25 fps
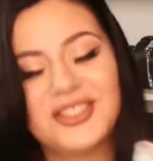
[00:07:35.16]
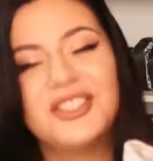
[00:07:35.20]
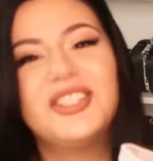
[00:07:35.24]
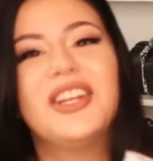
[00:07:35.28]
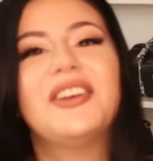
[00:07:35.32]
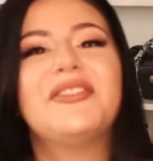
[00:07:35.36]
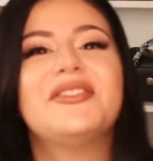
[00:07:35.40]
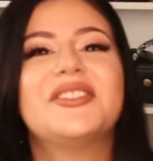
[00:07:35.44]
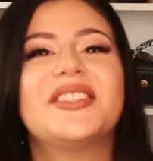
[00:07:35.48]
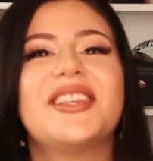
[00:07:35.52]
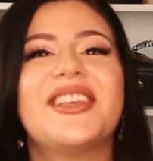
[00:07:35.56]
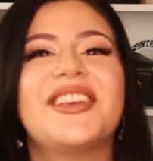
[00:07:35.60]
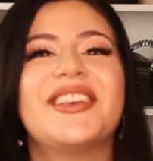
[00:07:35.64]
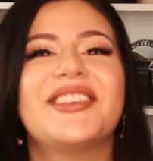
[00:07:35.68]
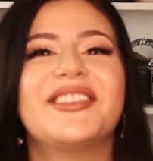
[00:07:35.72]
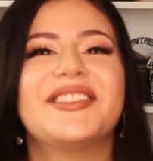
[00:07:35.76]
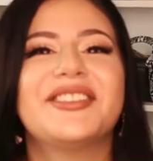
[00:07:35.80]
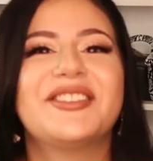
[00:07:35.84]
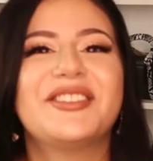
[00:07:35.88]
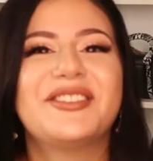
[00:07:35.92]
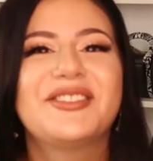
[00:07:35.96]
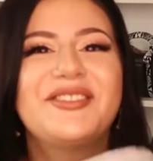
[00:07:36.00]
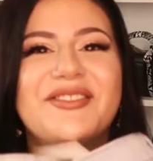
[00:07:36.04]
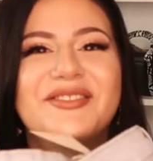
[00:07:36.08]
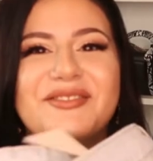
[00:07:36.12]
chef's
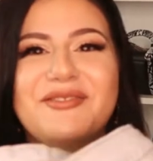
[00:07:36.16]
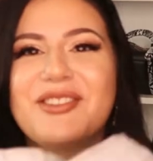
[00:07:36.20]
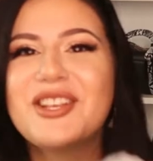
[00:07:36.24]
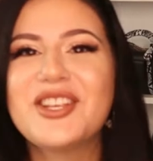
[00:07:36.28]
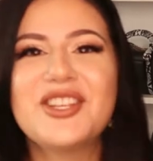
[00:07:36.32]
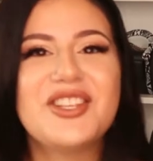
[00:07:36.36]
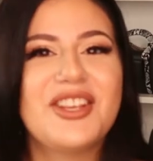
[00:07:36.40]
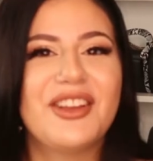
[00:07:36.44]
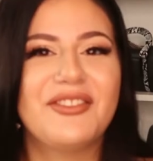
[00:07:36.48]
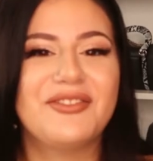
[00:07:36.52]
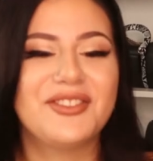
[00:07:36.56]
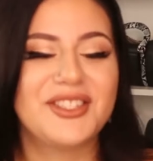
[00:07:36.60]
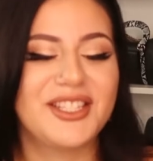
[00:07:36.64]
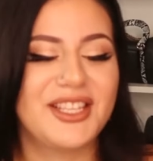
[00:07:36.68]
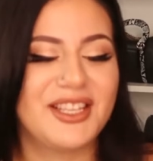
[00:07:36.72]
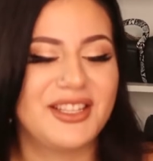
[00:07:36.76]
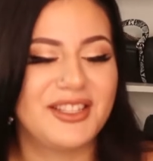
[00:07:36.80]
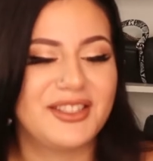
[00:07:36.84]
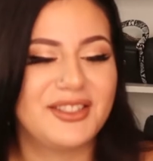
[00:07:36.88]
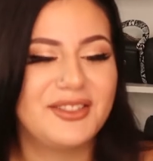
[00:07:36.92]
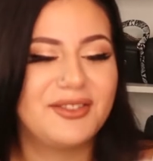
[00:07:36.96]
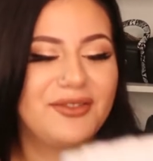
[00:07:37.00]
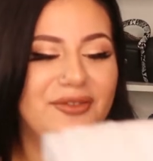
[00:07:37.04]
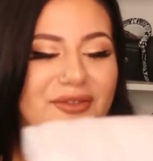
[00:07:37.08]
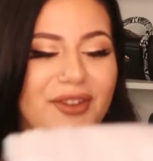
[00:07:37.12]
kiss chef's
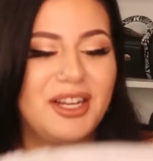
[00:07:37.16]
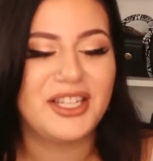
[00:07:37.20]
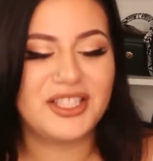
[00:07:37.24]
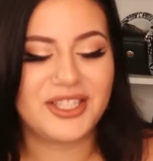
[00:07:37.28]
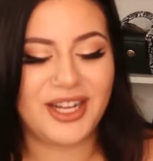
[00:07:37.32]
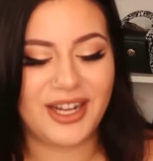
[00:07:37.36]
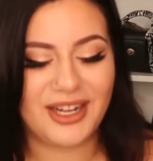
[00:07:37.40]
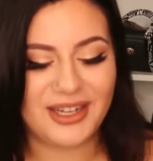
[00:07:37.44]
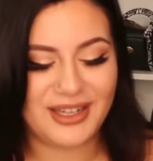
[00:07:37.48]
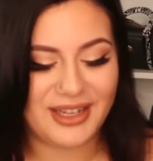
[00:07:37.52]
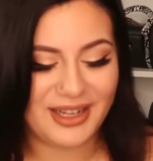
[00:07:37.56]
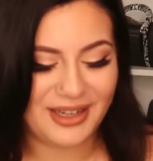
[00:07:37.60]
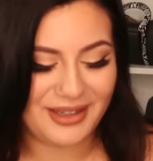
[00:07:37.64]
kiss fresh hot